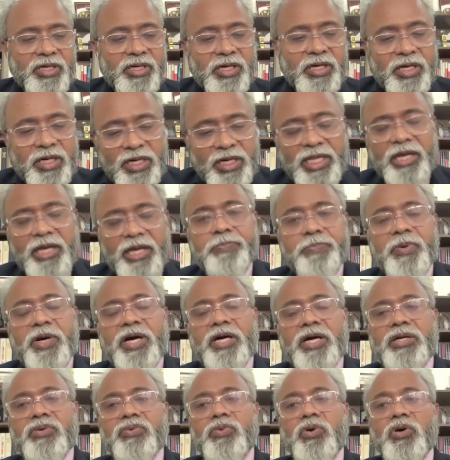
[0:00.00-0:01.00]
the earlier
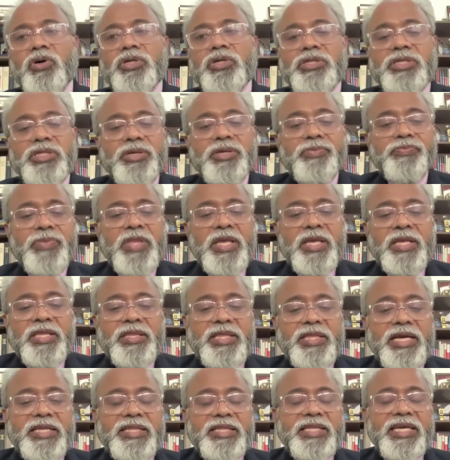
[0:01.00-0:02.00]
part was
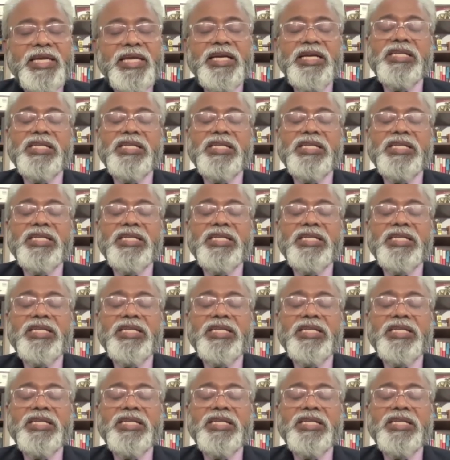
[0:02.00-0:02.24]
that